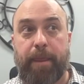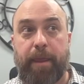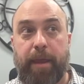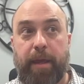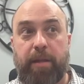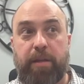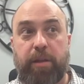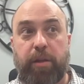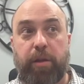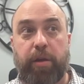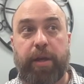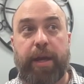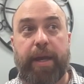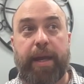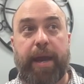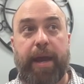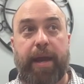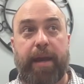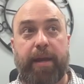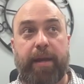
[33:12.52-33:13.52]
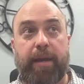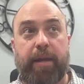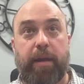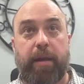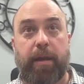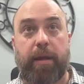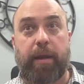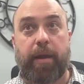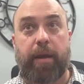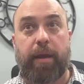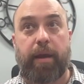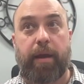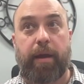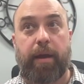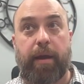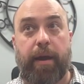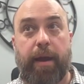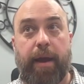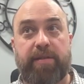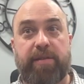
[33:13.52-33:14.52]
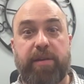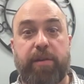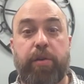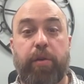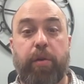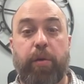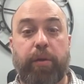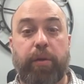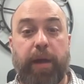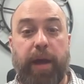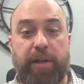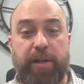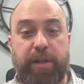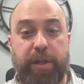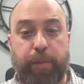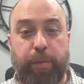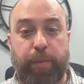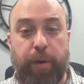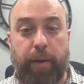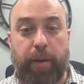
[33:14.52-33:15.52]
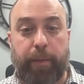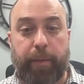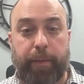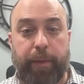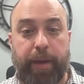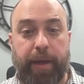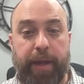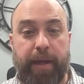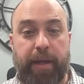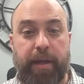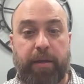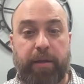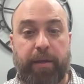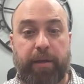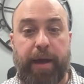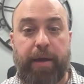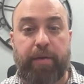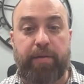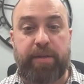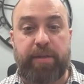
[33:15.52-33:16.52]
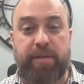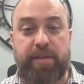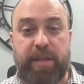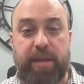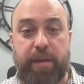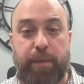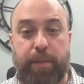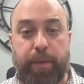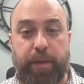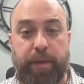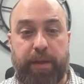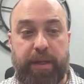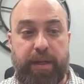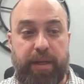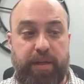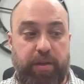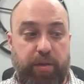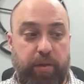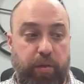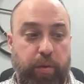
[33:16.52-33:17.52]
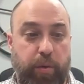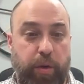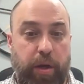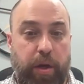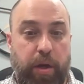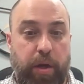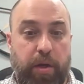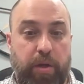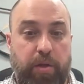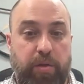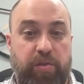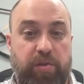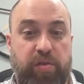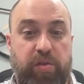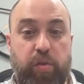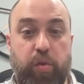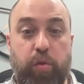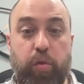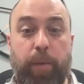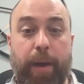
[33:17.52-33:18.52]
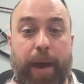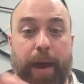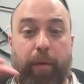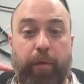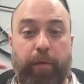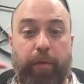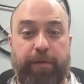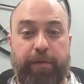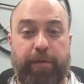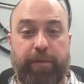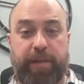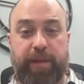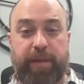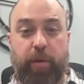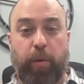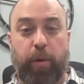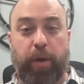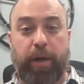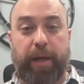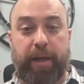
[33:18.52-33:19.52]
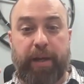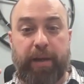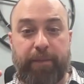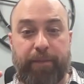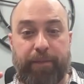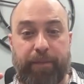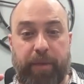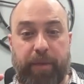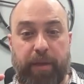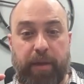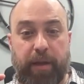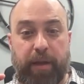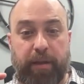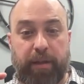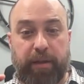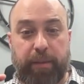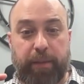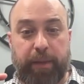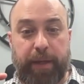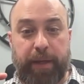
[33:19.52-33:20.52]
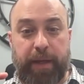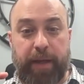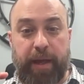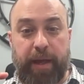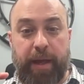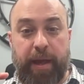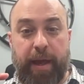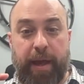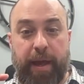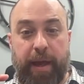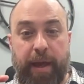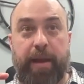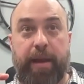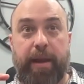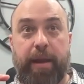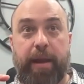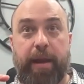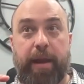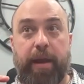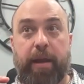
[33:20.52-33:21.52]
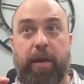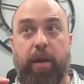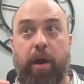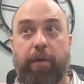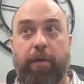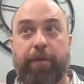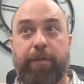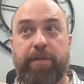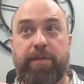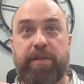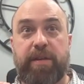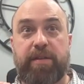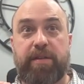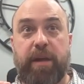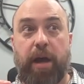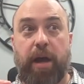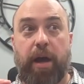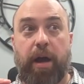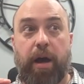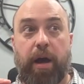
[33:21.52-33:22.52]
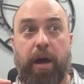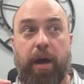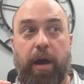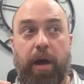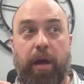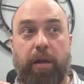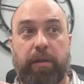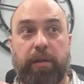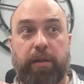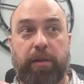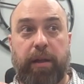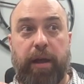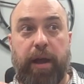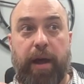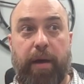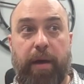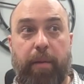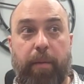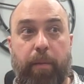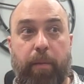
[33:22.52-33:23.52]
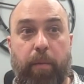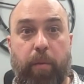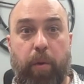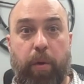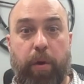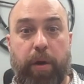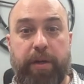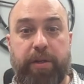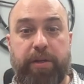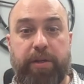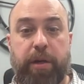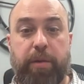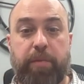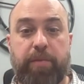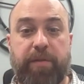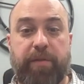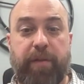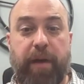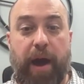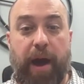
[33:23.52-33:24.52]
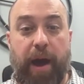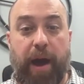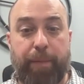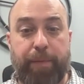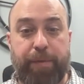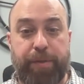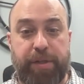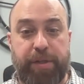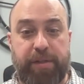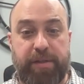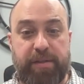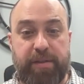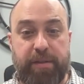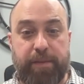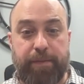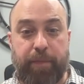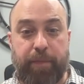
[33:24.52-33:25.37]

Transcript: looking at it as a neurologic problem, it allows us the ability to zoom out from the organ a little bit, and it offers us a lot more in terms of options